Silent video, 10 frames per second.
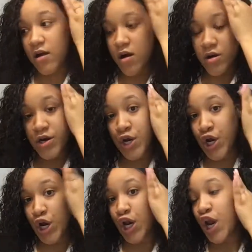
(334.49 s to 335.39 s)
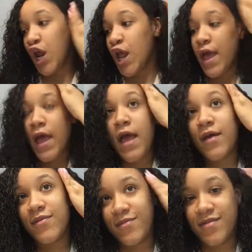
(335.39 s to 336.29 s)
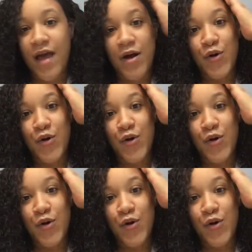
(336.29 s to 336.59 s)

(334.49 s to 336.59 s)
corner, in that